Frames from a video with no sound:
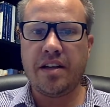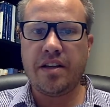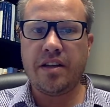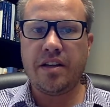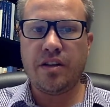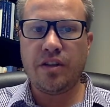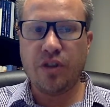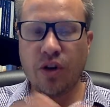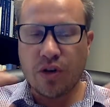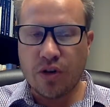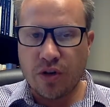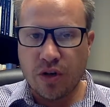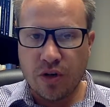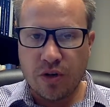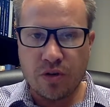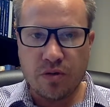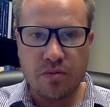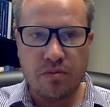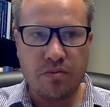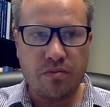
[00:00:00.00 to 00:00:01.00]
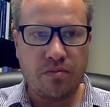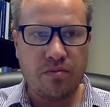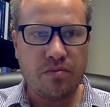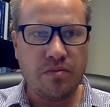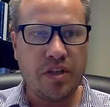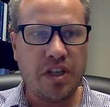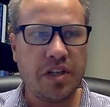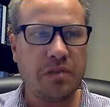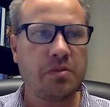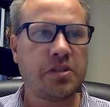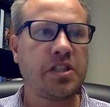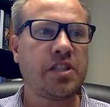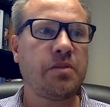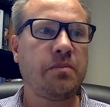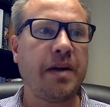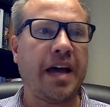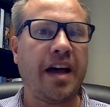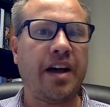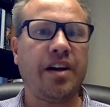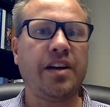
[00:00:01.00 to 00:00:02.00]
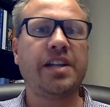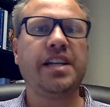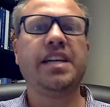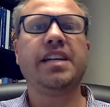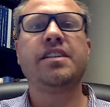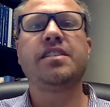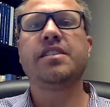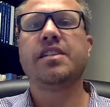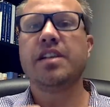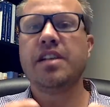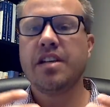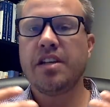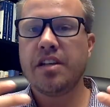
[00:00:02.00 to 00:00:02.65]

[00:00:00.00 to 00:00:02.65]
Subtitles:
local municipalities